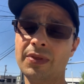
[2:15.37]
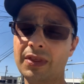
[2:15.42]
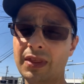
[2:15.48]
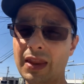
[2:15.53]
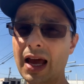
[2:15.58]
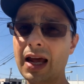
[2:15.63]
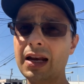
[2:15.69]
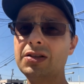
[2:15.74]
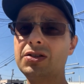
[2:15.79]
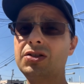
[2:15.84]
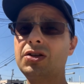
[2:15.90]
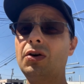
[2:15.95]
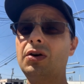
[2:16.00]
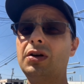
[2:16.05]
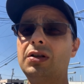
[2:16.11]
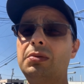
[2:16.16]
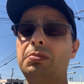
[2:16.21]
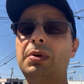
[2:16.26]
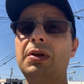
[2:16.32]
That is
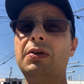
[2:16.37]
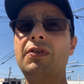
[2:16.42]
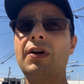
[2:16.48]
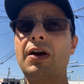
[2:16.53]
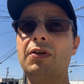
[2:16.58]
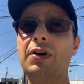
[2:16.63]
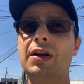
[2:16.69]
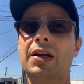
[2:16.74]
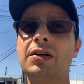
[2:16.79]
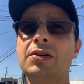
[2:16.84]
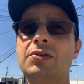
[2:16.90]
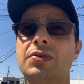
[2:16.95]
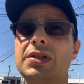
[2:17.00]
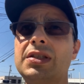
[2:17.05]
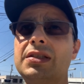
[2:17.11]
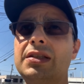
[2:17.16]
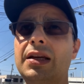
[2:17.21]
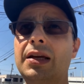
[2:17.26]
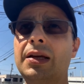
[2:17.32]
going to be very
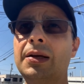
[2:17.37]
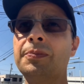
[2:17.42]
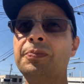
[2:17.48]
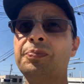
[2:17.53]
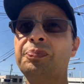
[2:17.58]
interesting.